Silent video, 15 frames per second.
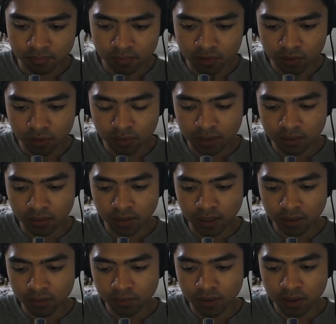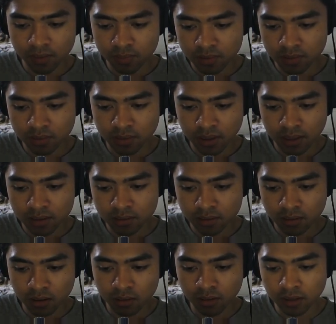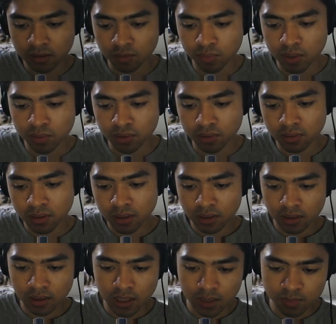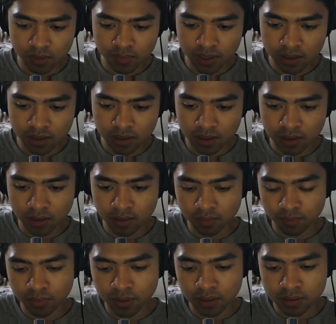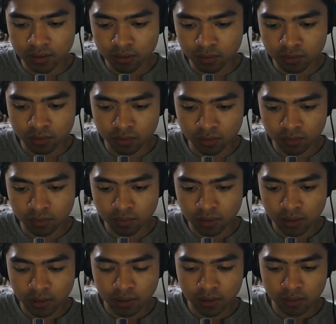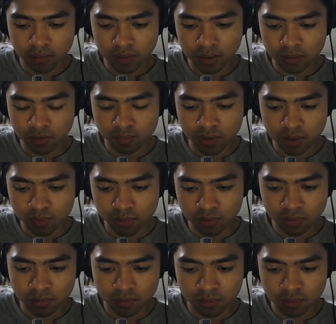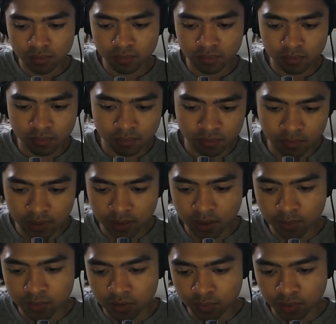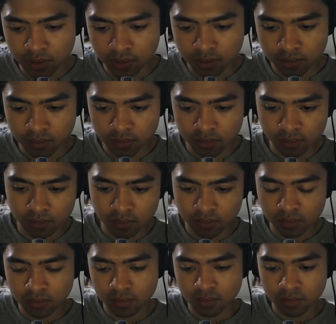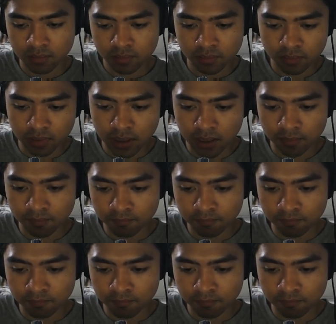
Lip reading: like the length of nums, I guess. Oh, it's length of people. I'm gonna make p is equal to length of people, right, up to p. Okay.